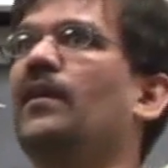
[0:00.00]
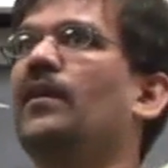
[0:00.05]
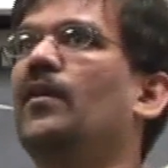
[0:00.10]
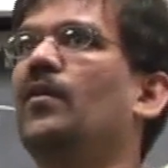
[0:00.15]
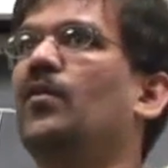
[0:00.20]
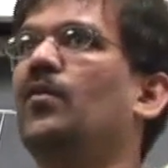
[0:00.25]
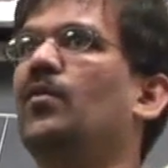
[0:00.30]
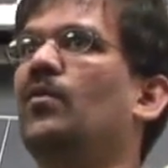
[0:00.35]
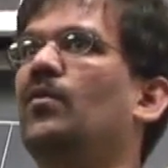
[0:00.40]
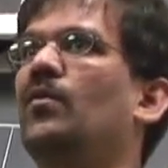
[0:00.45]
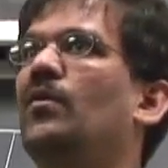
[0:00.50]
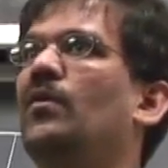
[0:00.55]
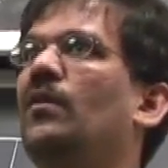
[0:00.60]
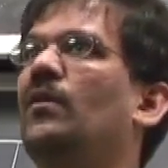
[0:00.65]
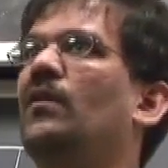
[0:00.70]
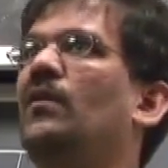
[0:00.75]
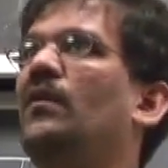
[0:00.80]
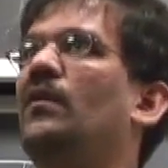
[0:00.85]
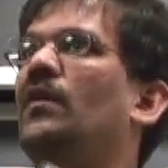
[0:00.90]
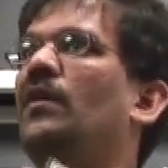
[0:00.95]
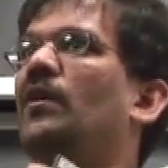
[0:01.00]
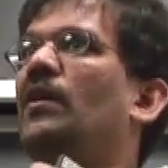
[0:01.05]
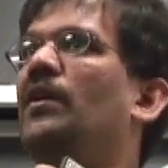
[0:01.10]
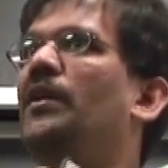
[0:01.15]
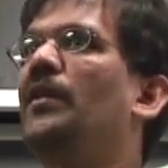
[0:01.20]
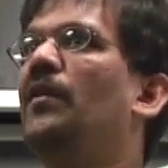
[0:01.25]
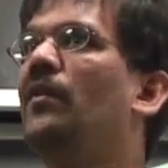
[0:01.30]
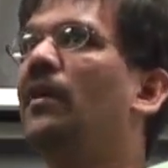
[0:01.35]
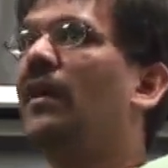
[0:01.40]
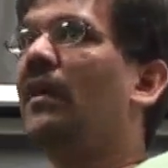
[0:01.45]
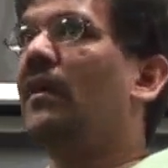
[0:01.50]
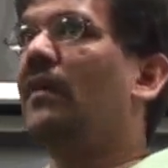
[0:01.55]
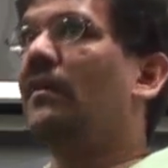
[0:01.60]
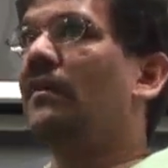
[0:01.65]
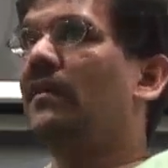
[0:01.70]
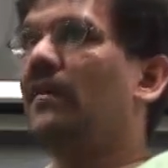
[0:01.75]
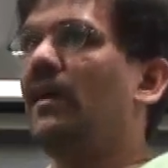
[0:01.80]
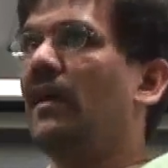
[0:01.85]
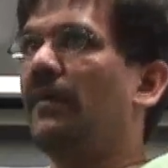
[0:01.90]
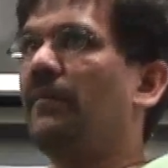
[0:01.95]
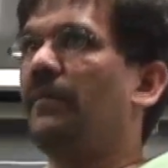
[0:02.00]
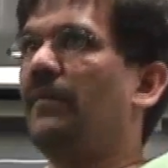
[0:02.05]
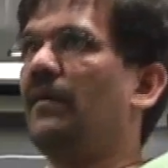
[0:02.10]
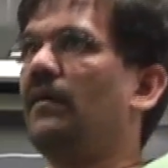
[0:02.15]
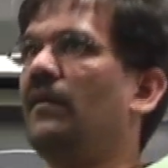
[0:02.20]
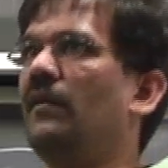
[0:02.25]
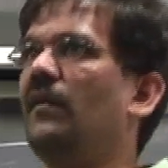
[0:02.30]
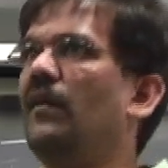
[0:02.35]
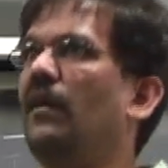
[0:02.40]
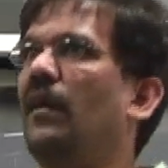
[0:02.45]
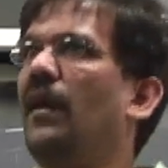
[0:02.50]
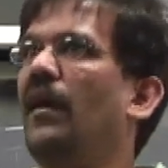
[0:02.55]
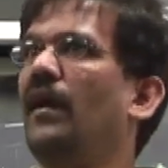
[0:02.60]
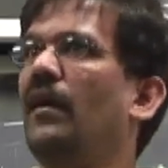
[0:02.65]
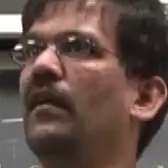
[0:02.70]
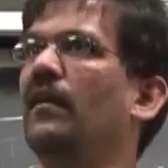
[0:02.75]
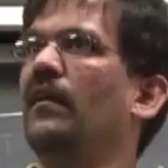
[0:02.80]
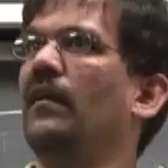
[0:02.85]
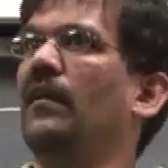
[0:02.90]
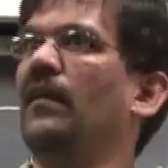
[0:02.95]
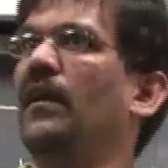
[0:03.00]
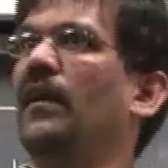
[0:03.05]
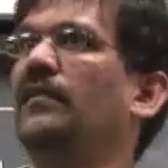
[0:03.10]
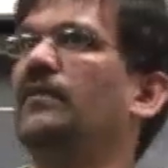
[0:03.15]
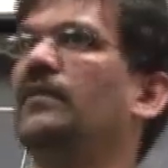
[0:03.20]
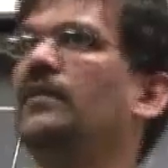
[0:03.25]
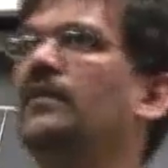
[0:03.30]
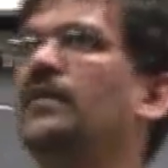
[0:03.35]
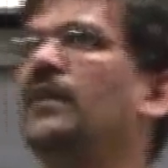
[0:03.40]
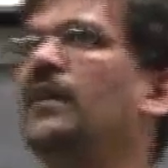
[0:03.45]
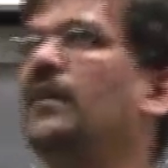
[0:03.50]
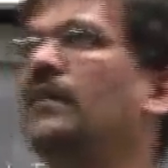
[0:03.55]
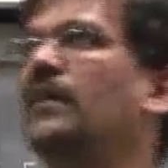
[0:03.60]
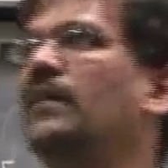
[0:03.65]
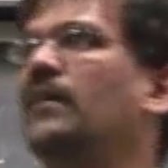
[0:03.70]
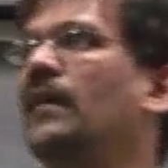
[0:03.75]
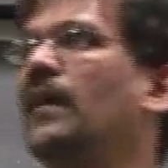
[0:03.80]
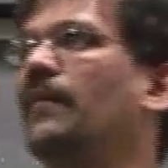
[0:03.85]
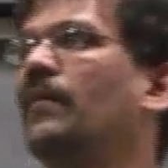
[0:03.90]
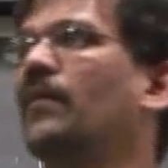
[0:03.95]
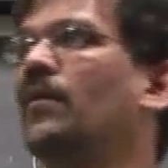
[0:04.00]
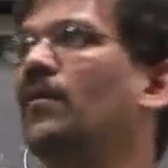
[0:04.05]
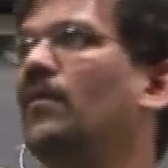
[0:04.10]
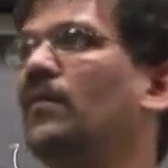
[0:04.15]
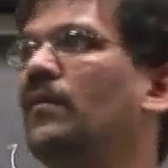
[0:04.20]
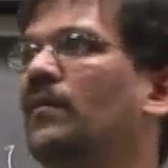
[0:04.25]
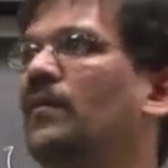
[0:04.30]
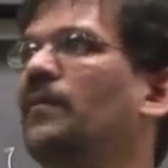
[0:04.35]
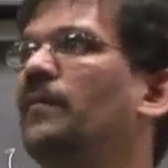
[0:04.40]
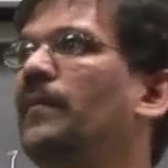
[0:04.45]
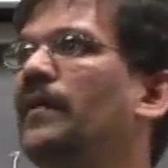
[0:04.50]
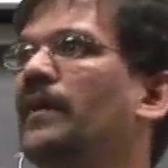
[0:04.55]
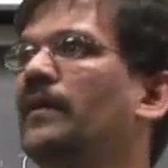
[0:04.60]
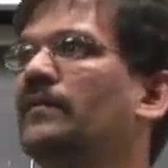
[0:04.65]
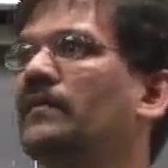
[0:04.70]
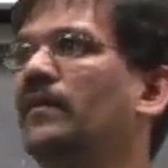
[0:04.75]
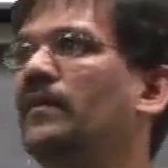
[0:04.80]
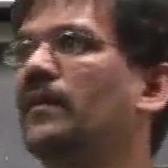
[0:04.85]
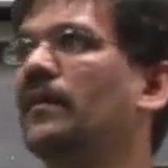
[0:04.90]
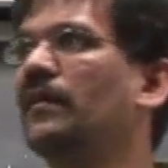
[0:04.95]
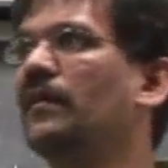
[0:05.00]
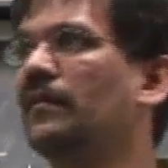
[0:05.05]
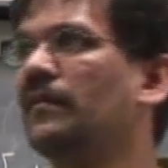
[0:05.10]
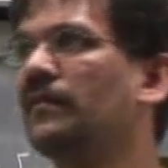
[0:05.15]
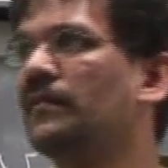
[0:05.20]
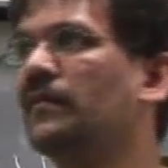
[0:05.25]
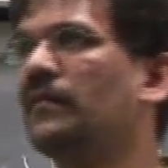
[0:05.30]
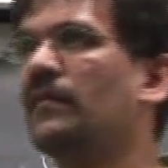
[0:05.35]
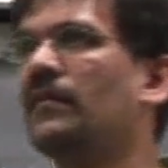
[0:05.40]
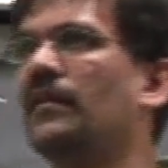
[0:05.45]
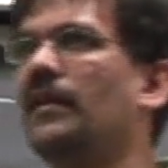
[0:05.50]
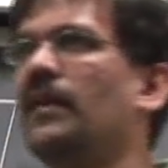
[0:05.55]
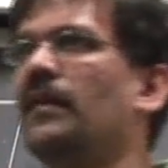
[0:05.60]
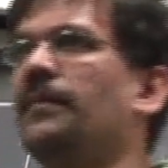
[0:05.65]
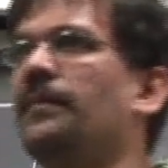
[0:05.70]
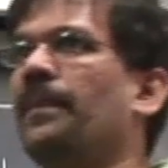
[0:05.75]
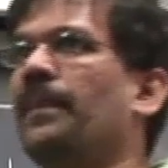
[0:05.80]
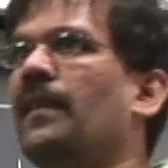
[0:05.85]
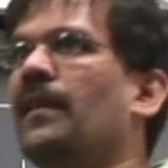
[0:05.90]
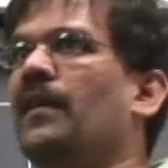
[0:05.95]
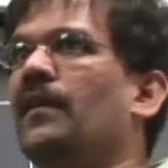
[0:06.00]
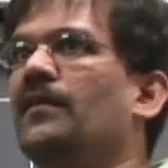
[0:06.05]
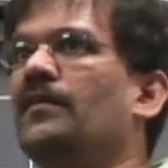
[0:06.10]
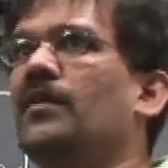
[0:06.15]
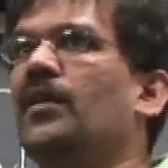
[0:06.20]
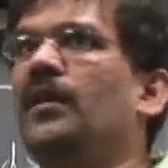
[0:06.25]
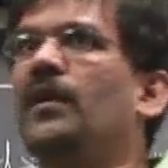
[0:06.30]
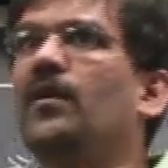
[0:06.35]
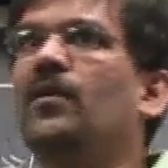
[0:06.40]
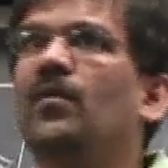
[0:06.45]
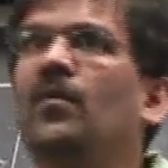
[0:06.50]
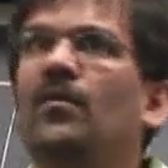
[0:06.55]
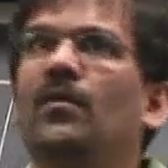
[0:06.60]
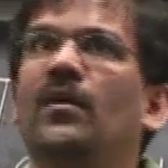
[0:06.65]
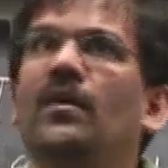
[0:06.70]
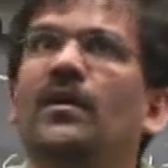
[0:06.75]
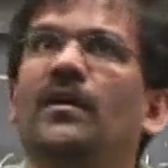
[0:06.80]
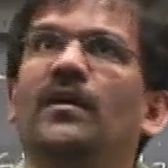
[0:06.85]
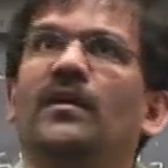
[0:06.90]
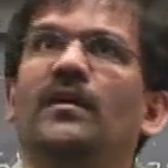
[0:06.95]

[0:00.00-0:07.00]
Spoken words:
you get a trap, and essentially the trap code brings it in, right? So you